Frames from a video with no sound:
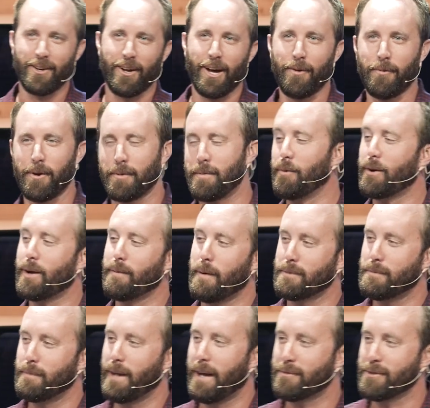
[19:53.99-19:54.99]
I don't have work people come
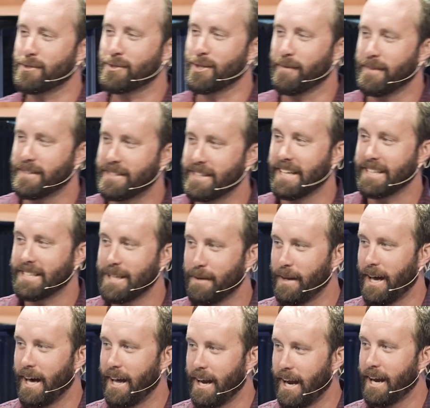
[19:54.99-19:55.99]
up to me after service and like tell
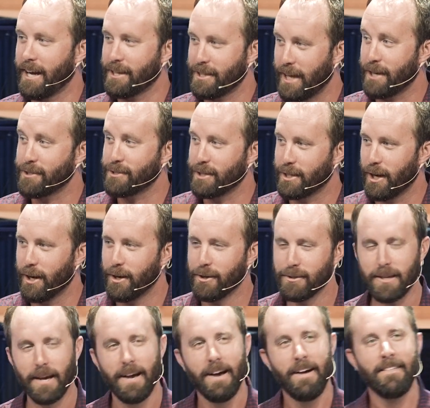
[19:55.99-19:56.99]
me how it actually
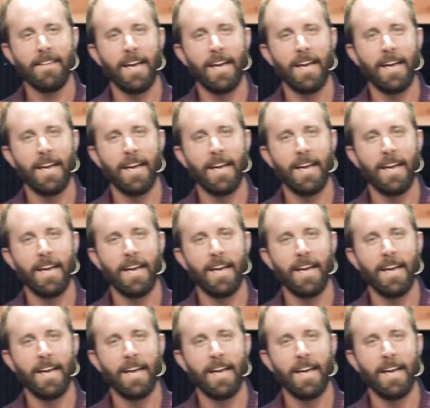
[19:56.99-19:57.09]
goes.